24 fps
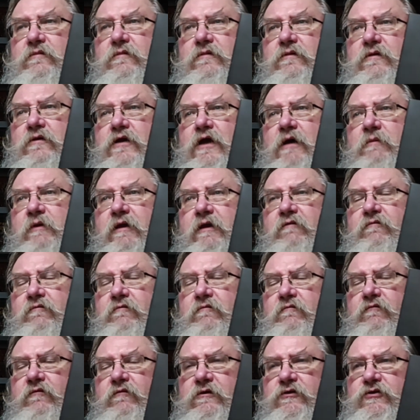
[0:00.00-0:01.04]
comic
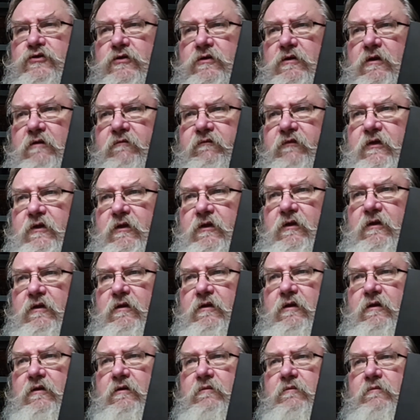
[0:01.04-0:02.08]
version of a
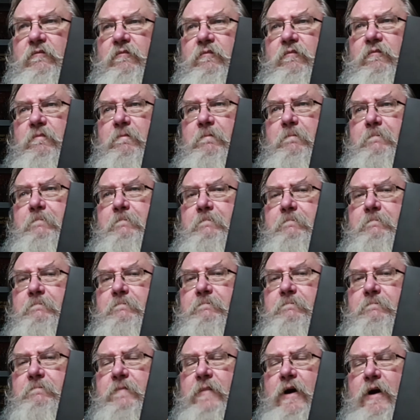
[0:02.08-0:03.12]

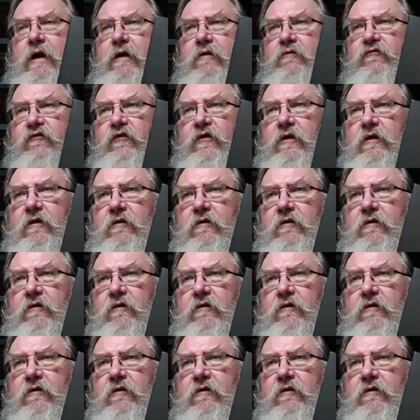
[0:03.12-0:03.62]
biography